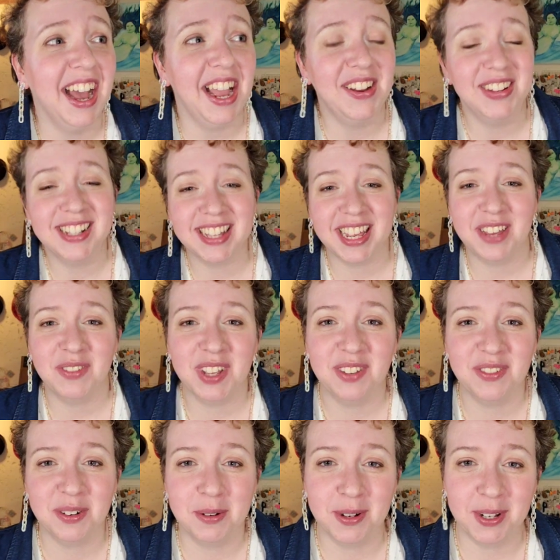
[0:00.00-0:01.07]
I was
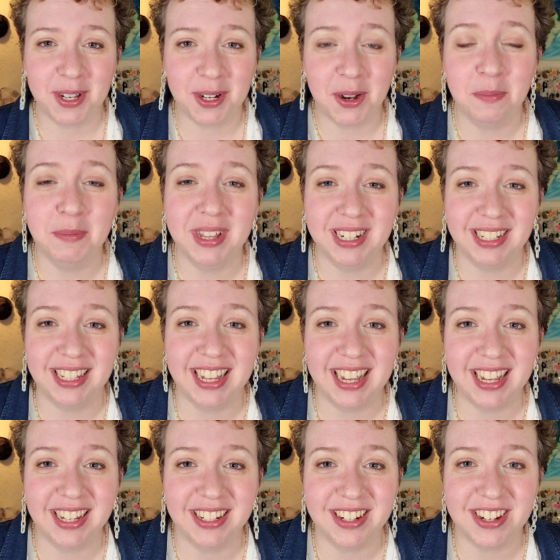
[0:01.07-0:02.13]
aiming for, you know,
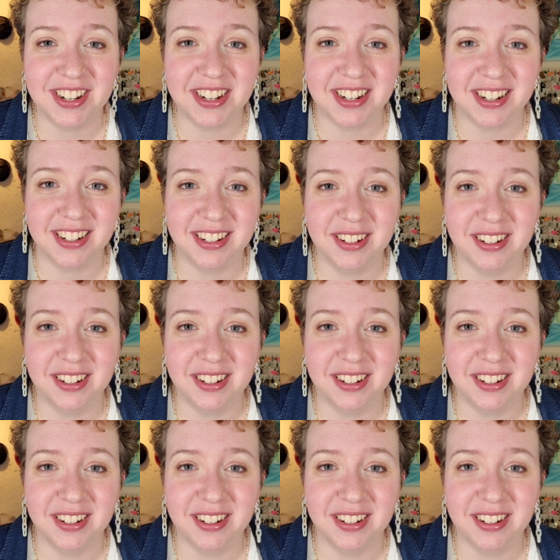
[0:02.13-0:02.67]
middle-aged,